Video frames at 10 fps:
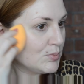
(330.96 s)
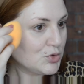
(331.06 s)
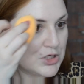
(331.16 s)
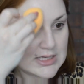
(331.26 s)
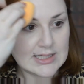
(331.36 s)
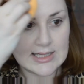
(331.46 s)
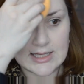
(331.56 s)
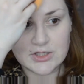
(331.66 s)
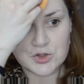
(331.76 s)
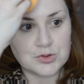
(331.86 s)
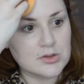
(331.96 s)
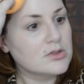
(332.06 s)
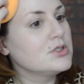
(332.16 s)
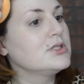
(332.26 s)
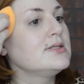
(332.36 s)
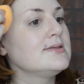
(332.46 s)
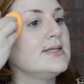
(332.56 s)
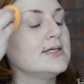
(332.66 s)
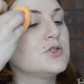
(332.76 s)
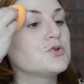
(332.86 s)
Pretty natural. She's
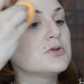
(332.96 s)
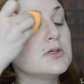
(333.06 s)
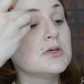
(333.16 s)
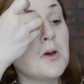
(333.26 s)
natural.